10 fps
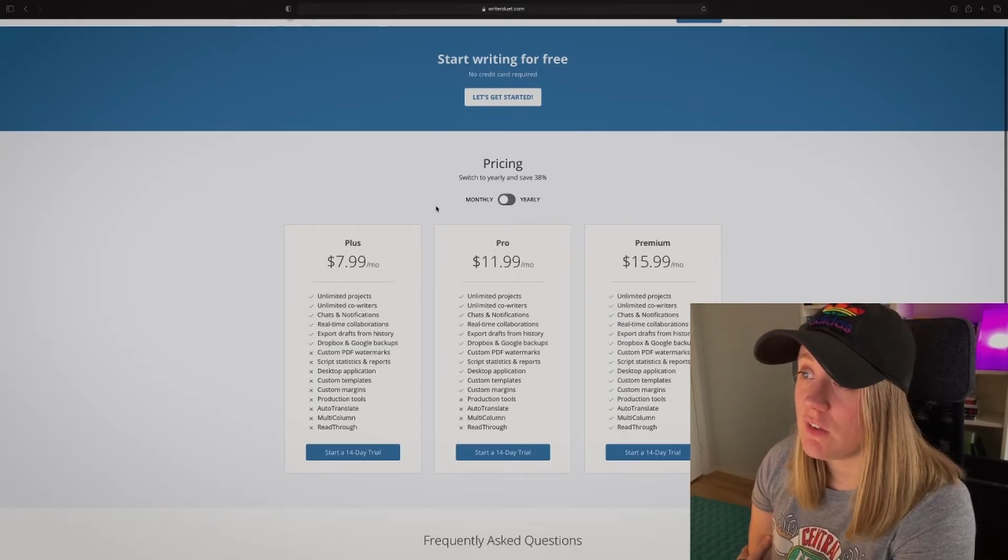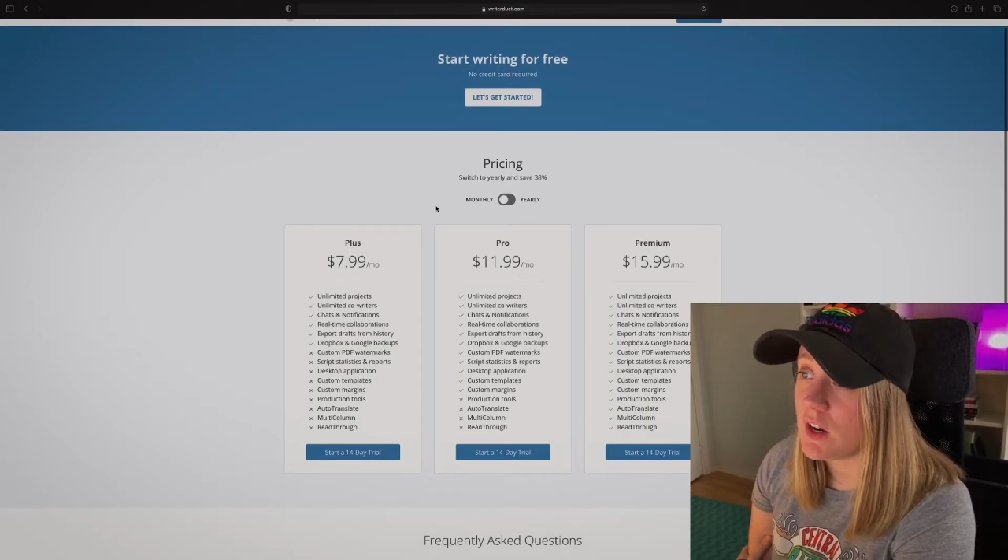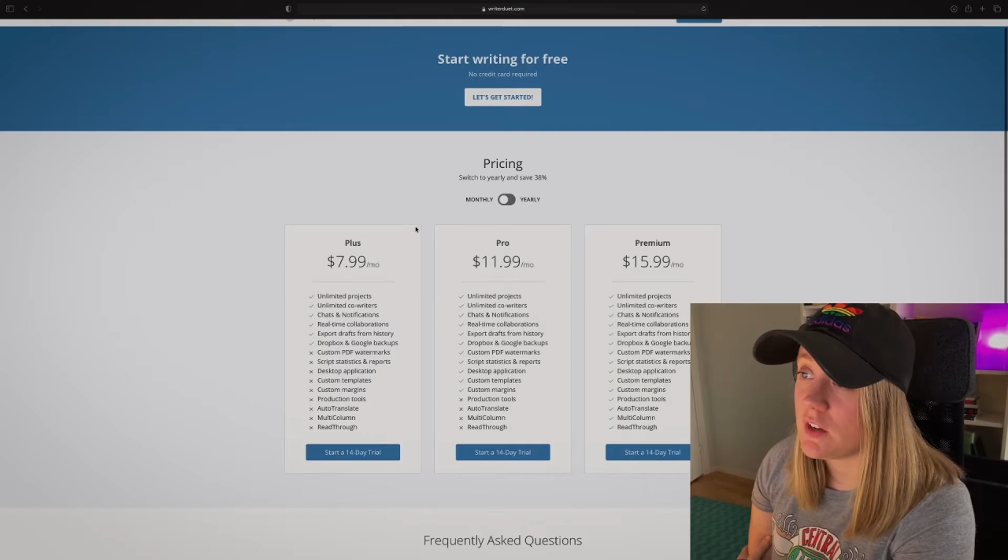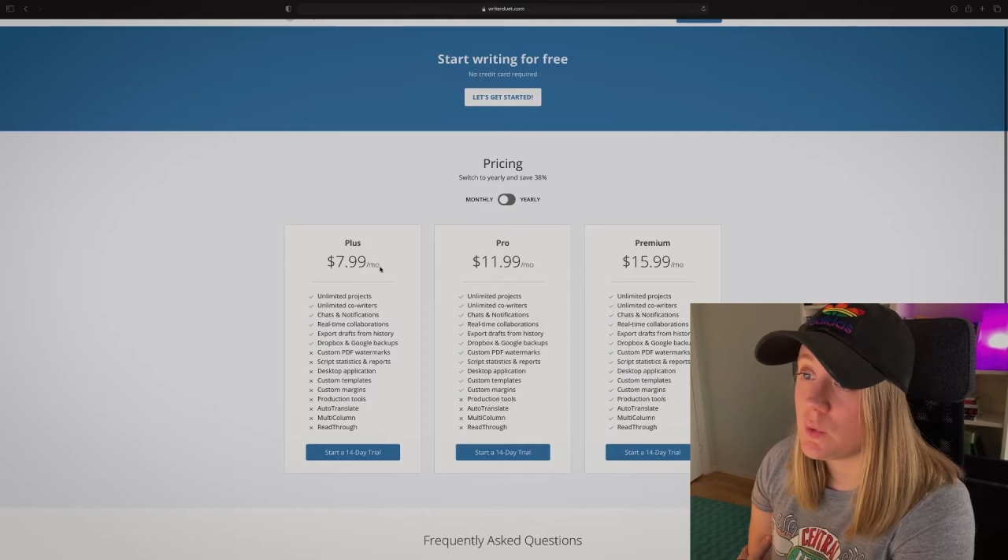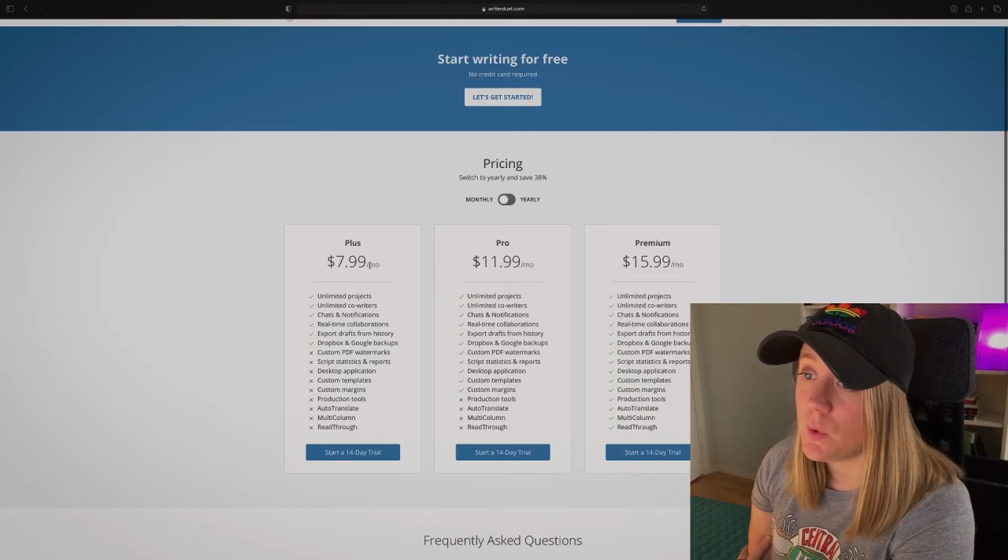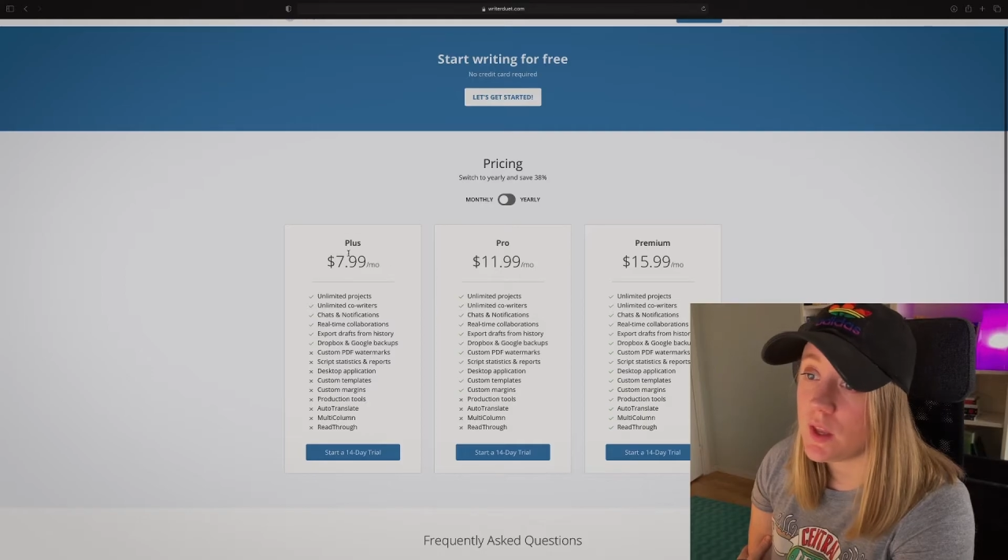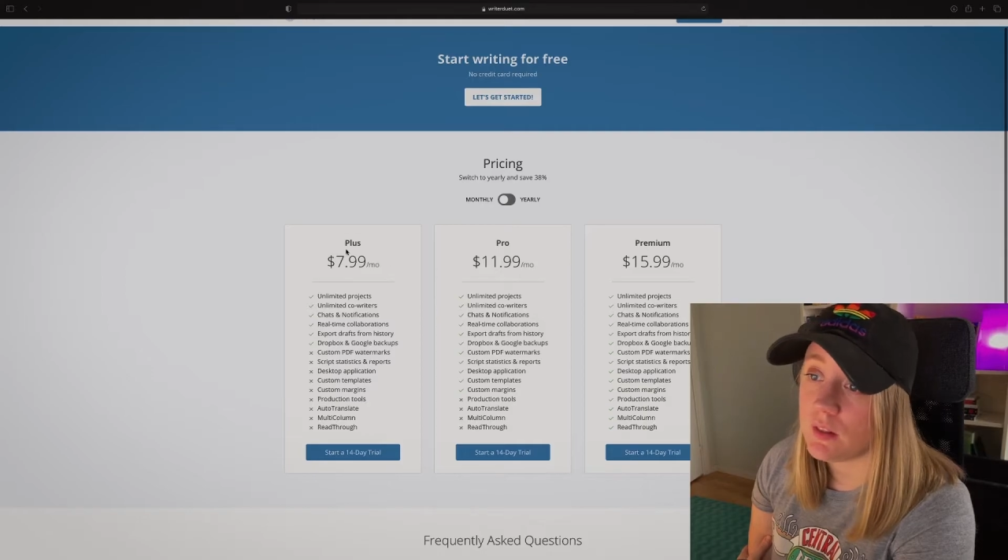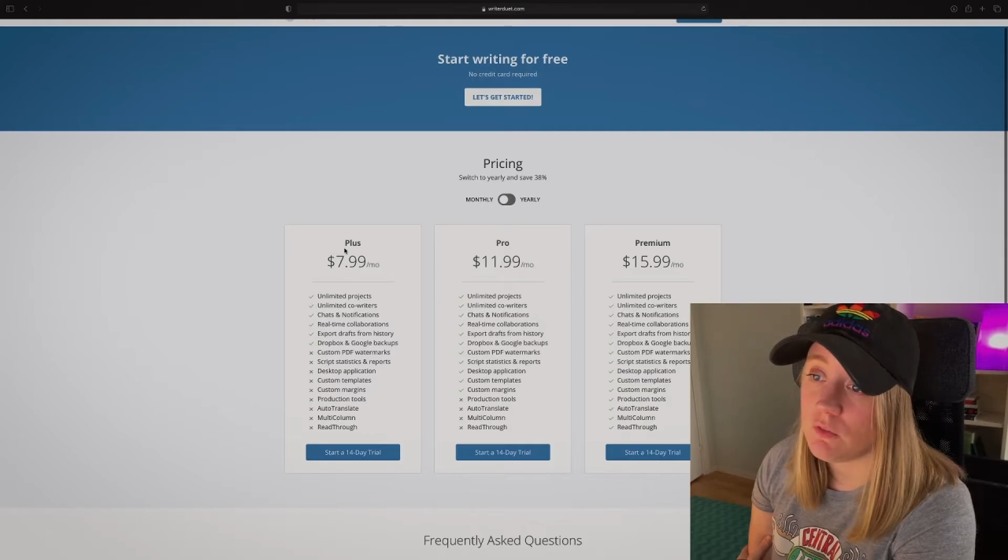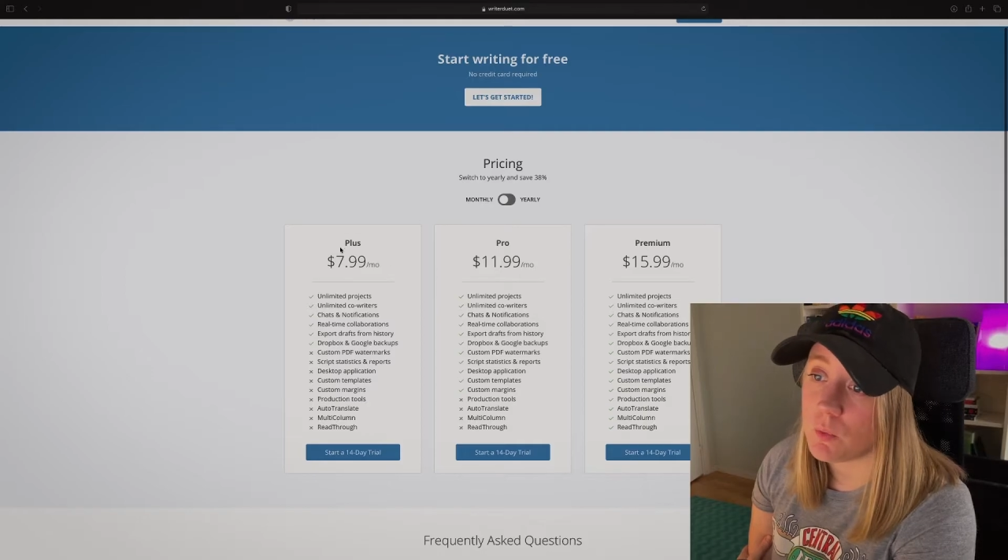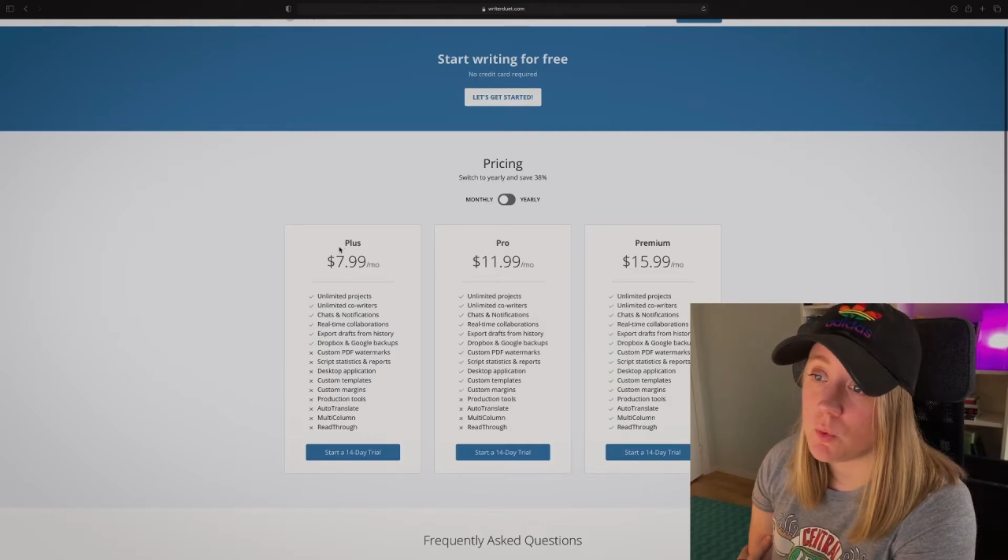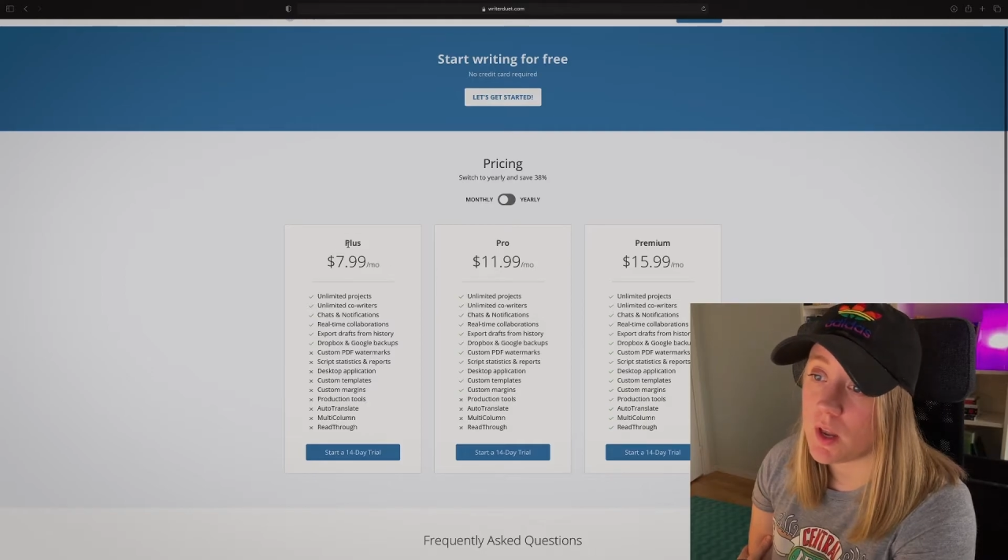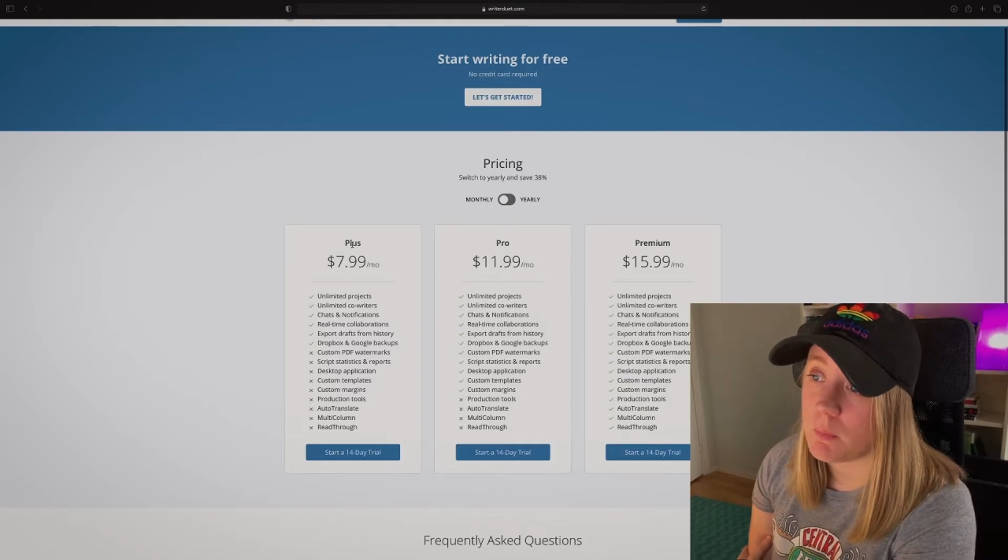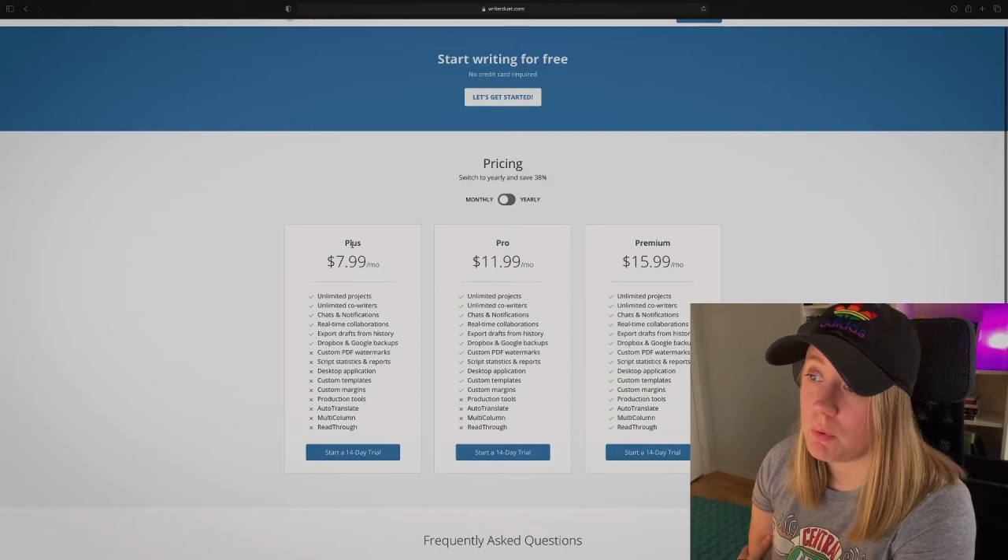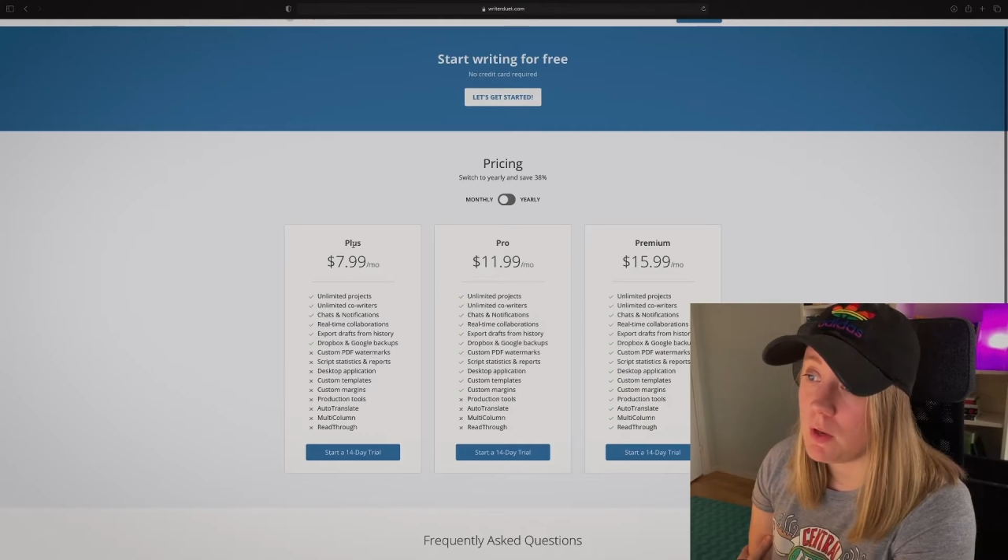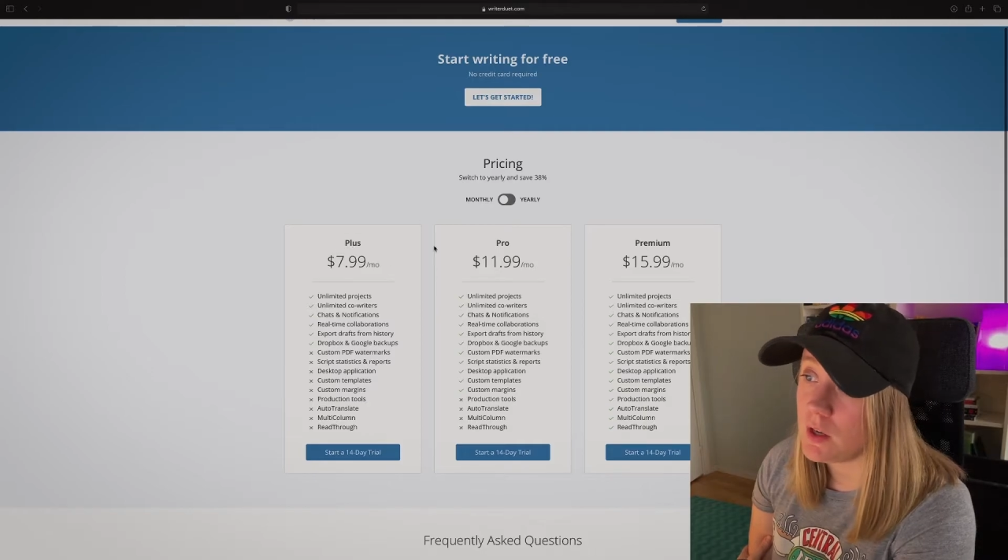Writerduet if you want to
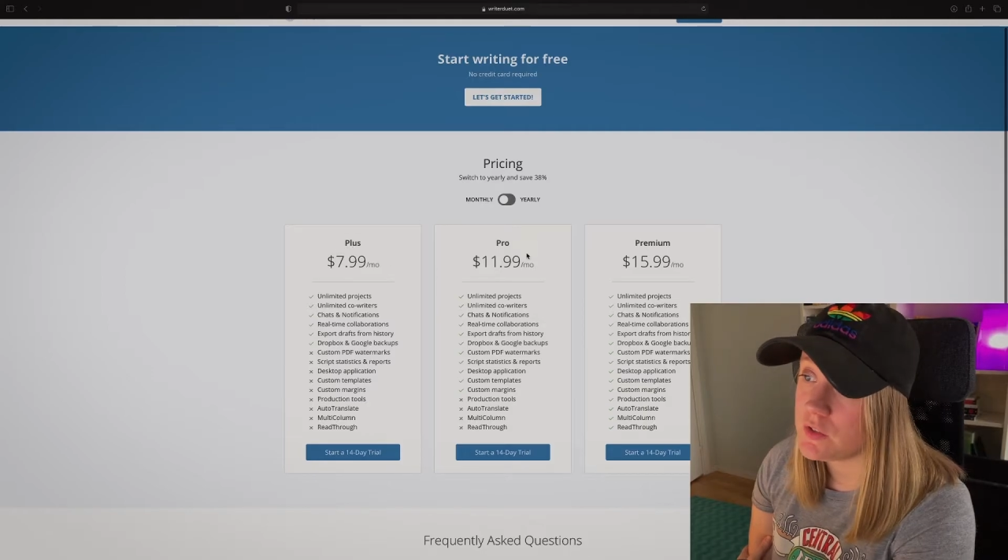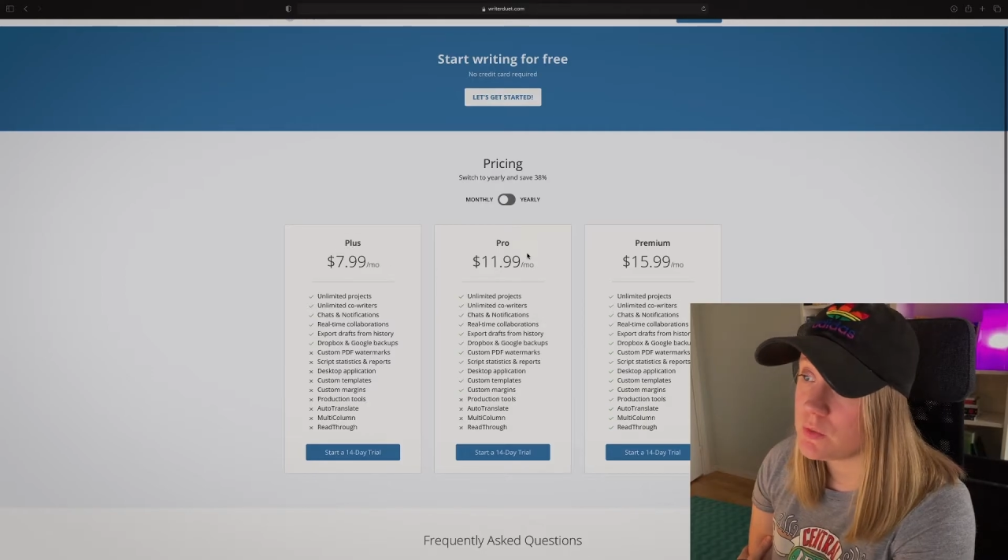have Plus,